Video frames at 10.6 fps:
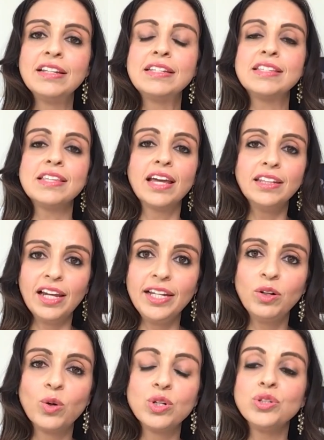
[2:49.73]
to
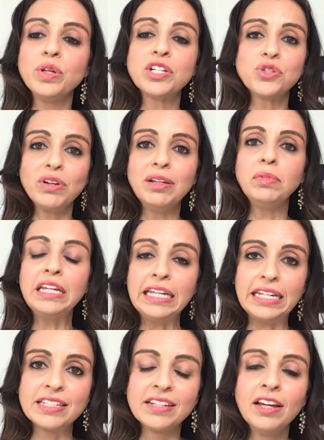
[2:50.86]
sunlight, or to extreme
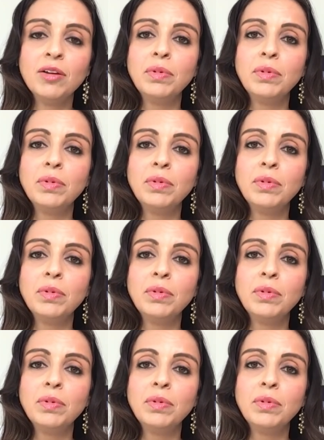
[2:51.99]
heat